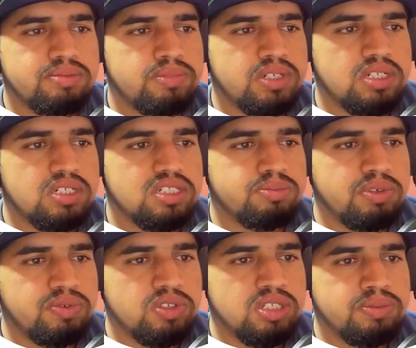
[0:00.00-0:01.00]
but
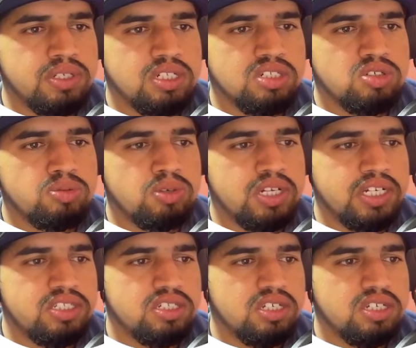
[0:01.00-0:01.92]
before shipping the Snowball Edge.